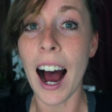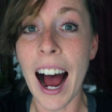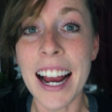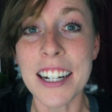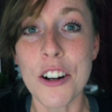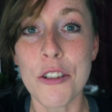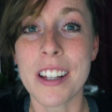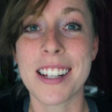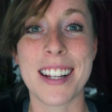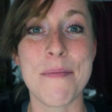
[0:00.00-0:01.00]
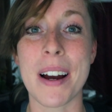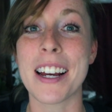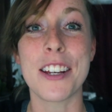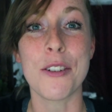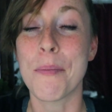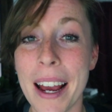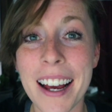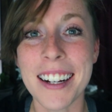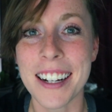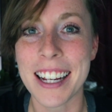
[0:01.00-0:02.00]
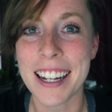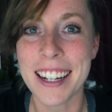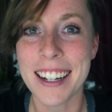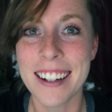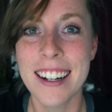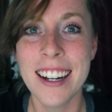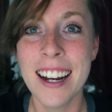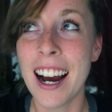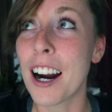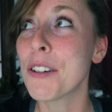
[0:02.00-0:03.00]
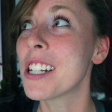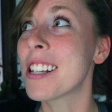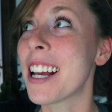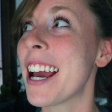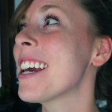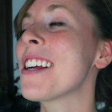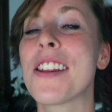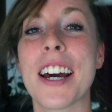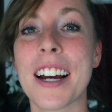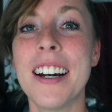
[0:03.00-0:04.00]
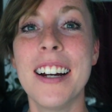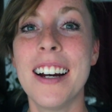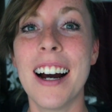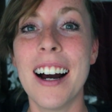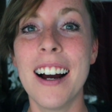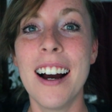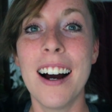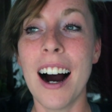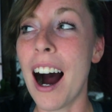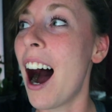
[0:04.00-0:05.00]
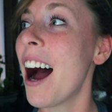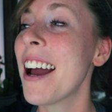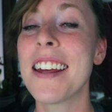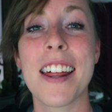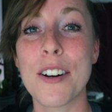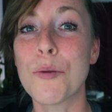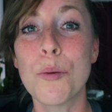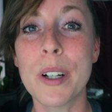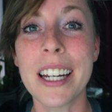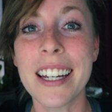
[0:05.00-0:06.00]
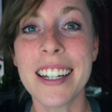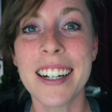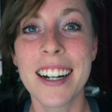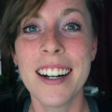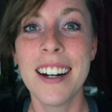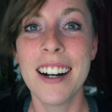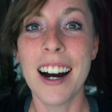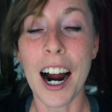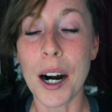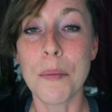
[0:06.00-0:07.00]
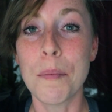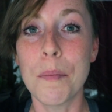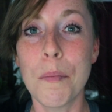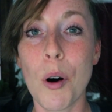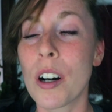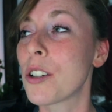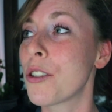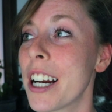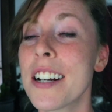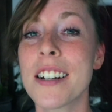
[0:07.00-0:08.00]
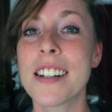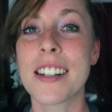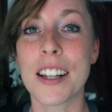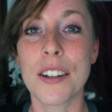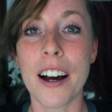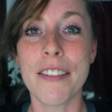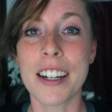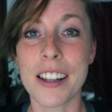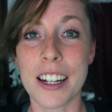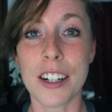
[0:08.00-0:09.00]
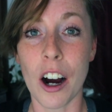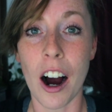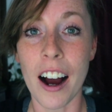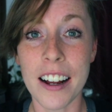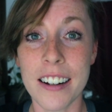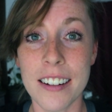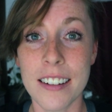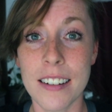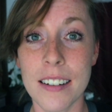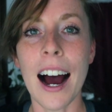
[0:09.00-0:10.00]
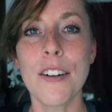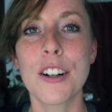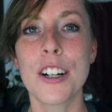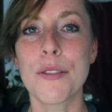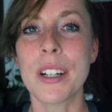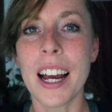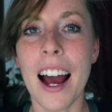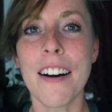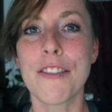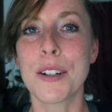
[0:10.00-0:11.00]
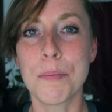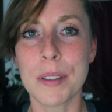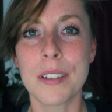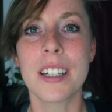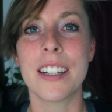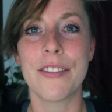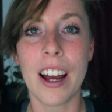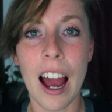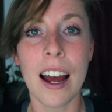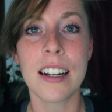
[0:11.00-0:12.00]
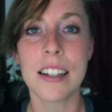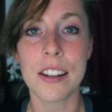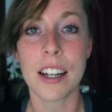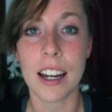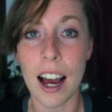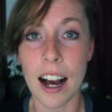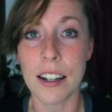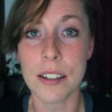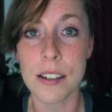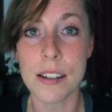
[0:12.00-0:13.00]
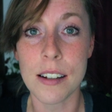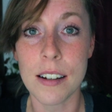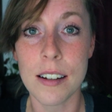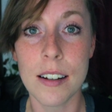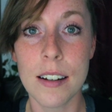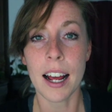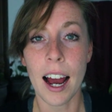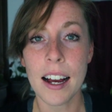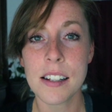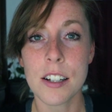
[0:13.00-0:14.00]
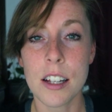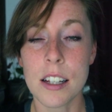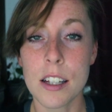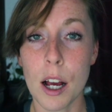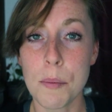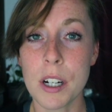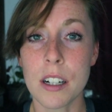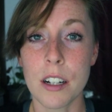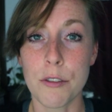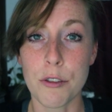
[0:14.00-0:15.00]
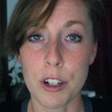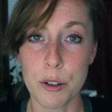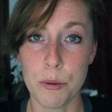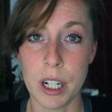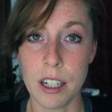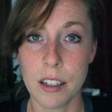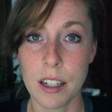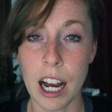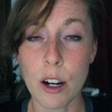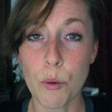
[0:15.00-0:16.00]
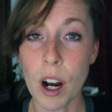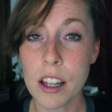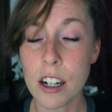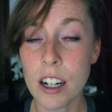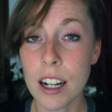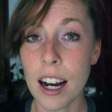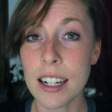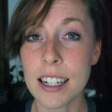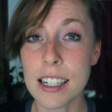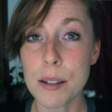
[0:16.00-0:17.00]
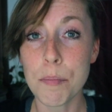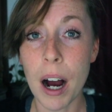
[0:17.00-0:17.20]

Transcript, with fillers: I know this in my humanity. Are we saying that I, that we, are more gracious and loving than God? How could we ever believe anything else? And as to the subject of free will, and whether or not it is